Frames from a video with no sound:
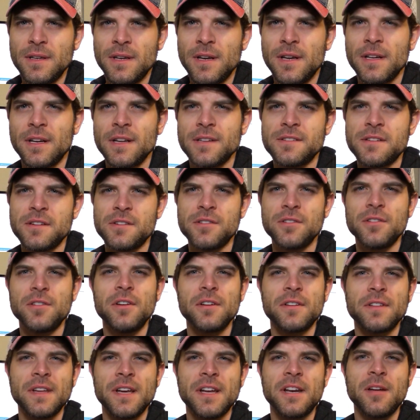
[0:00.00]
I guess I should
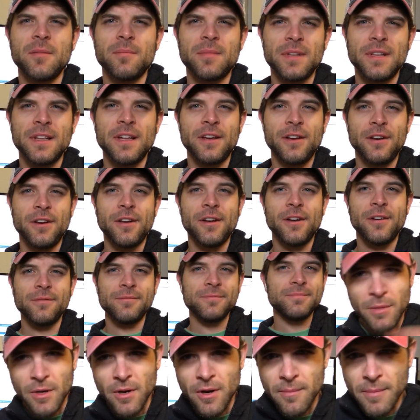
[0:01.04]
look that up and let you know.
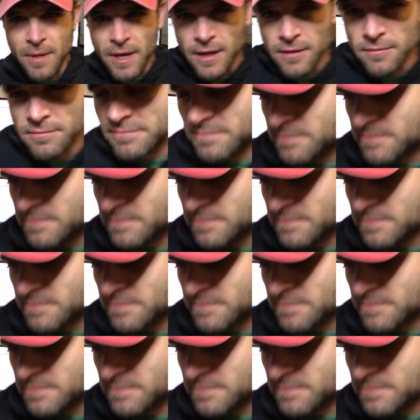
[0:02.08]
I'll be right back.